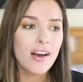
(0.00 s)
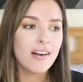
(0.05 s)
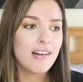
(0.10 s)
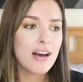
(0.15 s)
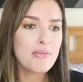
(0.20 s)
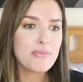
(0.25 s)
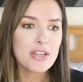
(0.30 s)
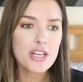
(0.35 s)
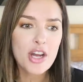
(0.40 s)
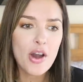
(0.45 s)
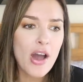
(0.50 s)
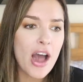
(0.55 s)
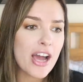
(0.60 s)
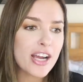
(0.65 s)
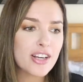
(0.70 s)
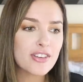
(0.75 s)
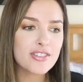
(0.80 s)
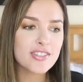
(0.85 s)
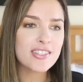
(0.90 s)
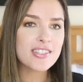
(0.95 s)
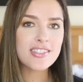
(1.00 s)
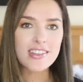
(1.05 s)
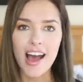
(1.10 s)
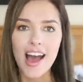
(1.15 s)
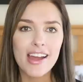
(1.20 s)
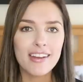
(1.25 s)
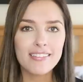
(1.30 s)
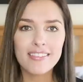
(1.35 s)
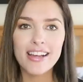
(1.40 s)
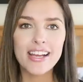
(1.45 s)
Let me know how your
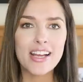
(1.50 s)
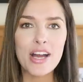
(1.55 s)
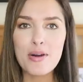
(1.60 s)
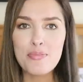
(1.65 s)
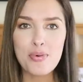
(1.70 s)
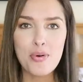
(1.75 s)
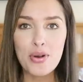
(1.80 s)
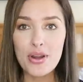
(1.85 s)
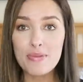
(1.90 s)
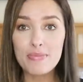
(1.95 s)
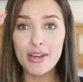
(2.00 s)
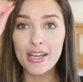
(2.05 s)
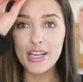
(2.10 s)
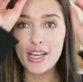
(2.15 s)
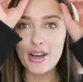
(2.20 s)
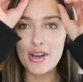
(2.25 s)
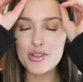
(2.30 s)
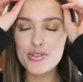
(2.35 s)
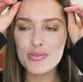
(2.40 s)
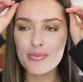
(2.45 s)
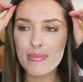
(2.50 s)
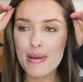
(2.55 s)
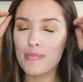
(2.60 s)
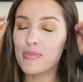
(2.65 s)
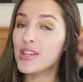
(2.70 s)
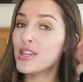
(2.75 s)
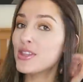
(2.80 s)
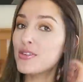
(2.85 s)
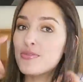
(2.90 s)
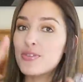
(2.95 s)
styling appointment goes.
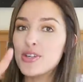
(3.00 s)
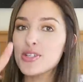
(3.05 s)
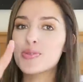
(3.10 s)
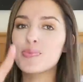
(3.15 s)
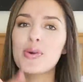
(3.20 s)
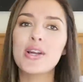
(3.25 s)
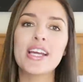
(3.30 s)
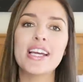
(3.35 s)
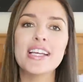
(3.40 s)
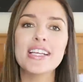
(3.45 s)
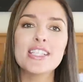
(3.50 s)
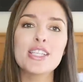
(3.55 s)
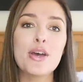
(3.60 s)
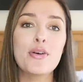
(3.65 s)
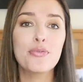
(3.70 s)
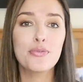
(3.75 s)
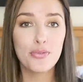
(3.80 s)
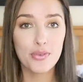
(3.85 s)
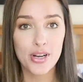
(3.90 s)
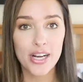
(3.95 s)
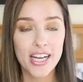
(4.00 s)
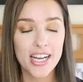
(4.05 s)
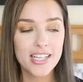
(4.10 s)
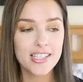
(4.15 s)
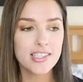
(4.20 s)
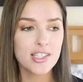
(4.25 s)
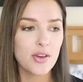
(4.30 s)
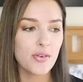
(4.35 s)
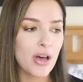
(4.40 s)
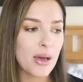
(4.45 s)
Remember that the first one is
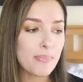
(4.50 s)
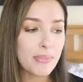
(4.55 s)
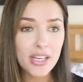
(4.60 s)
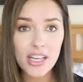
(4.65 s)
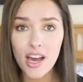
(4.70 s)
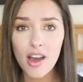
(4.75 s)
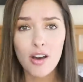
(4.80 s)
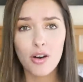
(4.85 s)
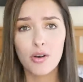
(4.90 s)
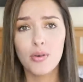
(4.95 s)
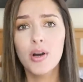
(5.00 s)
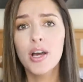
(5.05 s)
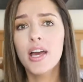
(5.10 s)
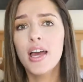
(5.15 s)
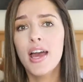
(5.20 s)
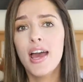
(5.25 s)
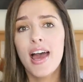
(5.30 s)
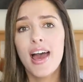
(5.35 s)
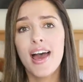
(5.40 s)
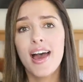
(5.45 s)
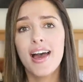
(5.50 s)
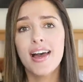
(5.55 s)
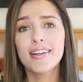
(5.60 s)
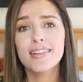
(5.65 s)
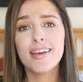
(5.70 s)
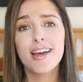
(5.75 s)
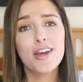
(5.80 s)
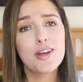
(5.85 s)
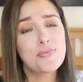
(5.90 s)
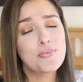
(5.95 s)
free, so let me know.
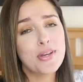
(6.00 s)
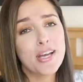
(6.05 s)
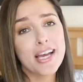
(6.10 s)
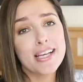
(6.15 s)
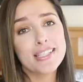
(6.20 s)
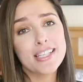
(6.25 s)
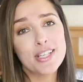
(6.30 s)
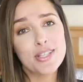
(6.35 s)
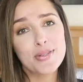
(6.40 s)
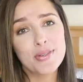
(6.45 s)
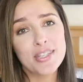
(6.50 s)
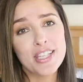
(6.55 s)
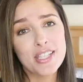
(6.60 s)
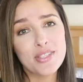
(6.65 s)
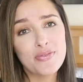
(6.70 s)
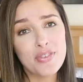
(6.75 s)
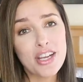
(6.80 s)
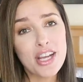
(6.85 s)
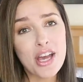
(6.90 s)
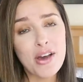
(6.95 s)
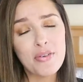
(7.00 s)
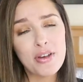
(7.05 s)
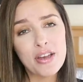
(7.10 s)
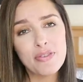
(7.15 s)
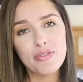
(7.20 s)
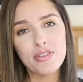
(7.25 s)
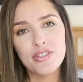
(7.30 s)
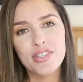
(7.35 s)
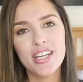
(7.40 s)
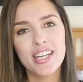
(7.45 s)
And I hope you guys enjoyed this video.
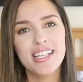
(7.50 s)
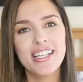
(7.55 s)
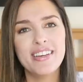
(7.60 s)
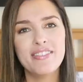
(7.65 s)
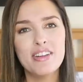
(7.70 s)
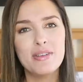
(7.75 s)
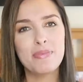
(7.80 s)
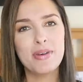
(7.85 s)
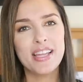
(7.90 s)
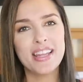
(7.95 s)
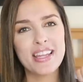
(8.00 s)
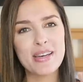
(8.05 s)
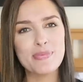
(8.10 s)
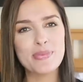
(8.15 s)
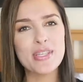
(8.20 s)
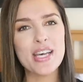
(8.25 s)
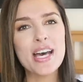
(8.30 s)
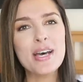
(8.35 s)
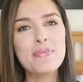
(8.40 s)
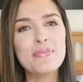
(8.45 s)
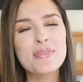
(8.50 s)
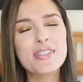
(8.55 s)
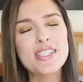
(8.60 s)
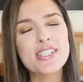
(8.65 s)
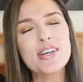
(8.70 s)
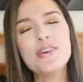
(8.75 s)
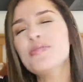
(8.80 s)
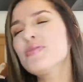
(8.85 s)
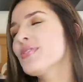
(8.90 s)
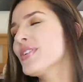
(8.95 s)
If you did, give it a big thumbs up.
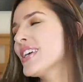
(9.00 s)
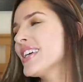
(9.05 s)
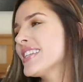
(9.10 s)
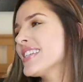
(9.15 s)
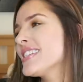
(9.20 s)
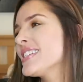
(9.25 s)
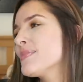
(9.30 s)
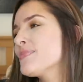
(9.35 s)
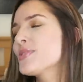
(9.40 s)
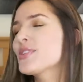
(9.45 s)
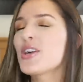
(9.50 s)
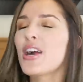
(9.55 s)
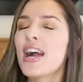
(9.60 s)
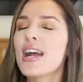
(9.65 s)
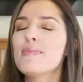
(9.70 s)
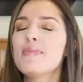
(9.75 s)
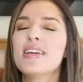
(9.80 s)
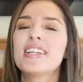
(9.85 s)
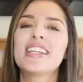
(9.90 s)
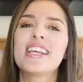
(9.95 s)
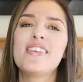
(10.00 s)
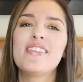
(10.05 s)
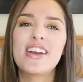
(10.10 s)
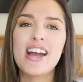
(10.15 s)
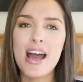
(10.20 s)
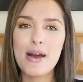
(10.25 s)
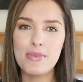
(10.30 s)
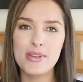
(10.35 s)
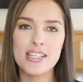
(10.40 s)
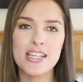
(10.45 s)
Don't forget to subscribe and leave a
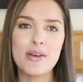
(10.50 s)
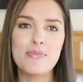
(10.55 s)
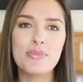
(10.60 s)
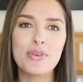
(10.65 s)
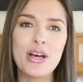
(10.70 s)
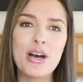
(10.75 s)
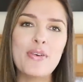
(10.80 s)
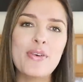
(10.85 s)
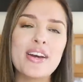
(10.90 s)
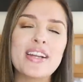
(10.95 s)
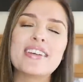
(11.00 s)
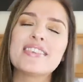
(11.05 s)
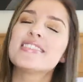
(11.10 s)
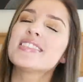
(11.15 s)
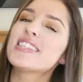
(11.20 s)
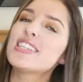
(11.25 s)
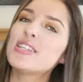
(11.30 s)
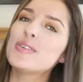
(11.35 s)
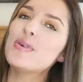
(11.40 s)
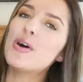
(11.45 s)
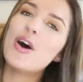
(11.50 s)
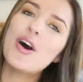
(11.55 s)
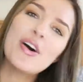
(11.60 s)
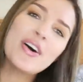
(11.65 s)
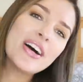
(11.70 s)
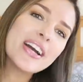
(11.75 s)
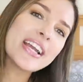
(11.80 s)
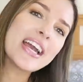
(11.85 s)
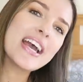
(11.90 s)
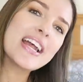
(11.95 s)
comment down below, and I'll see you
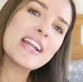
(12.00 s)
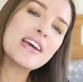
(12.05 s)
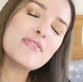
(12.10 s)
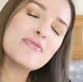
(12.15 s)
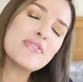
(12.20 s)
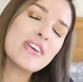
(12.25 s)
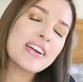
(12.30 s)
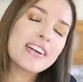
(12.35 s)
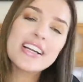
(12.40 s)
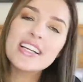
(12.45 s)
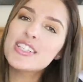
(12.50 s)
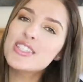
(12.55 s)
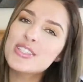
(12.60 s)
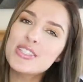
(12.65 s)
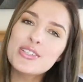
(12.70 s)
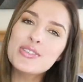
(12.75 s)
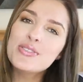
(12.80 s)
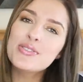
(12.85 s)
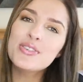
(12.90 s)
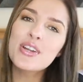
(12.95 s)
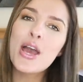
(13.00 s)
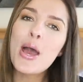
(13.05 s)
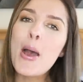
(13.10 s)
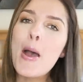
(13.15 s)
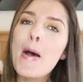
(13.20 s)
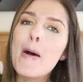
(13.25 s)
all again very soon.